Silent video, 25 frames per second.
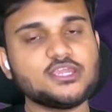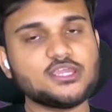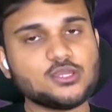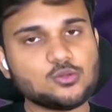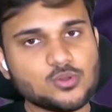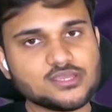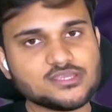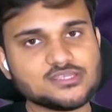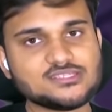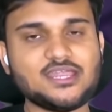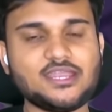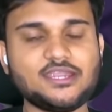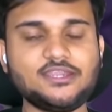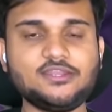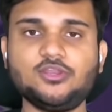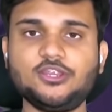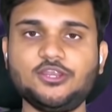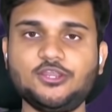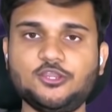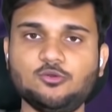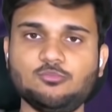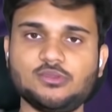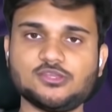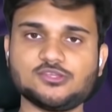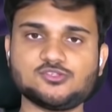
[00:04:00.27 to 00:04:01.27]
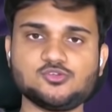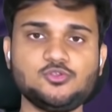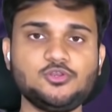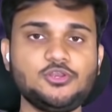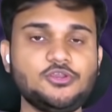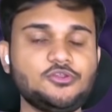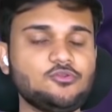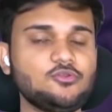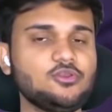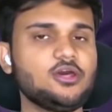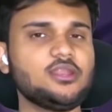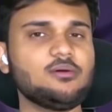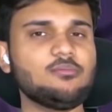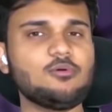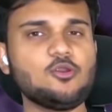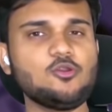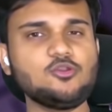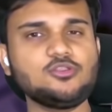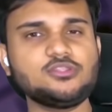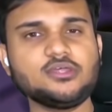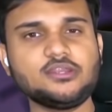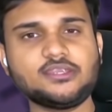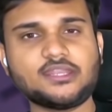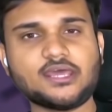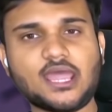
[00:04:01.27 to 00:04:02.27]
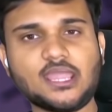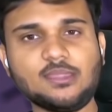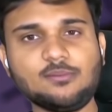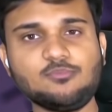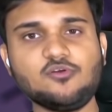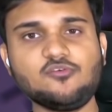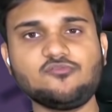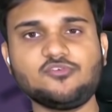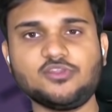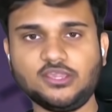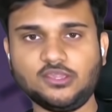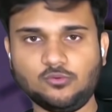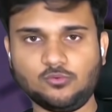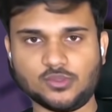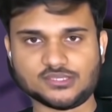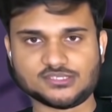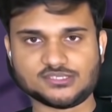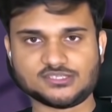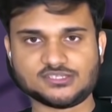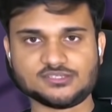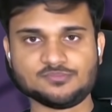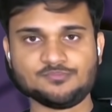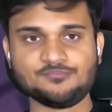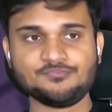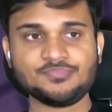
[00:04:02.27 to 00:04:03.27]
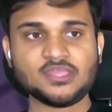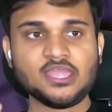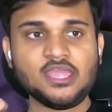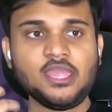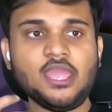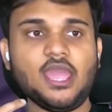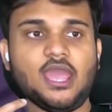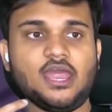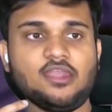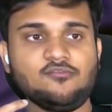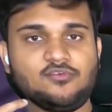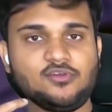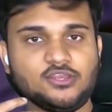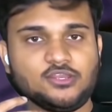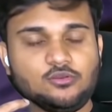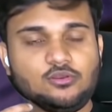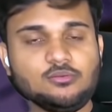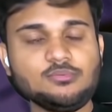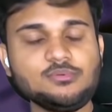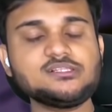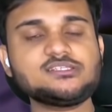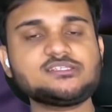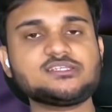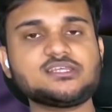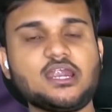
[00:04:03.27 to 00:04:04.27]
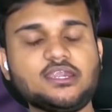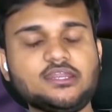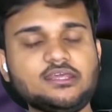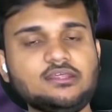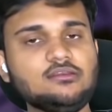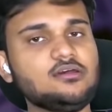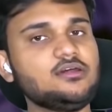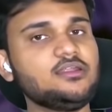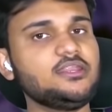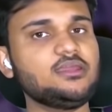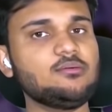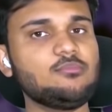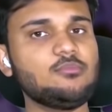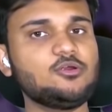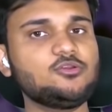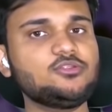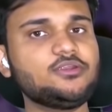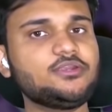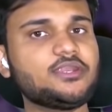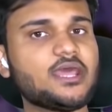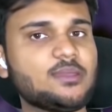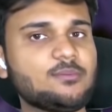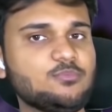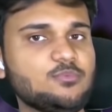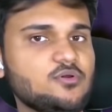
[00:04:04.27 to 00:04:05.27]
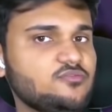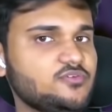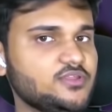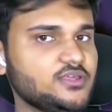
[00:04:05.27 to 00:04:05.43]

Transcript: requests that you need to make. So you need to learn about the type of requests. And when you will be starting learning about the type